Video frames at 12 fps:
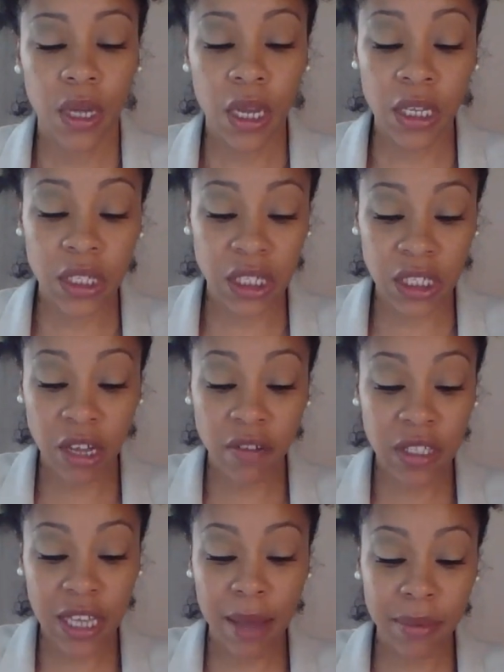It's a
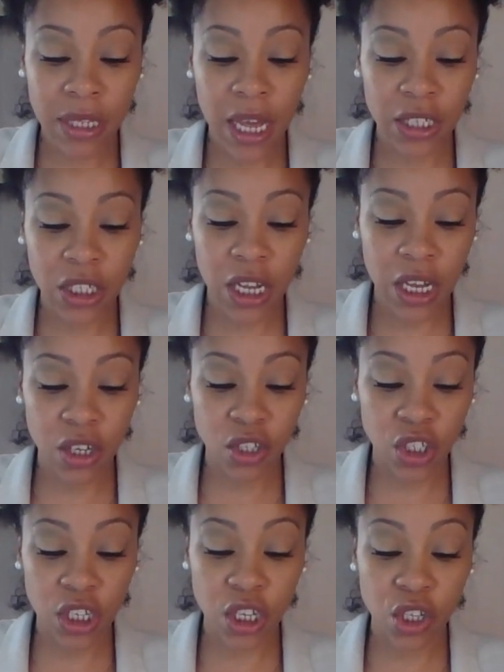self-sabotaging
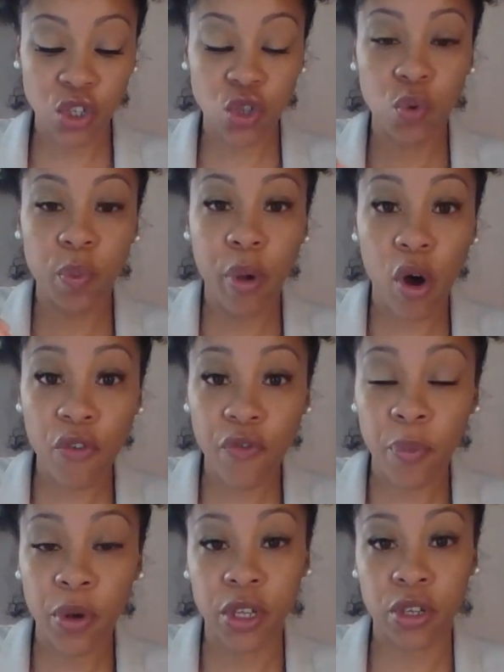energy you
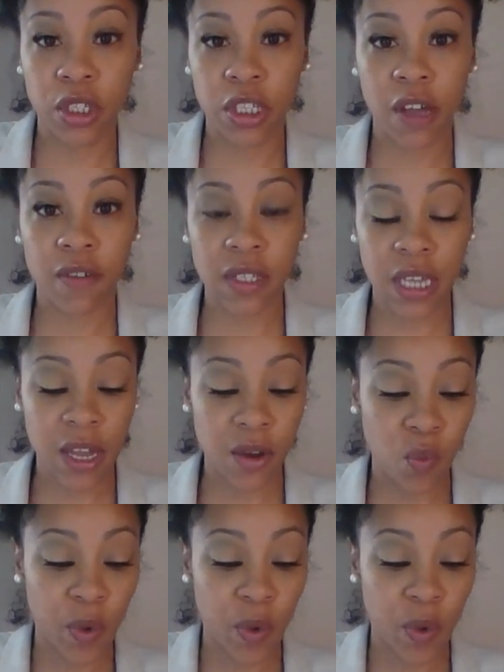both put yourselves in,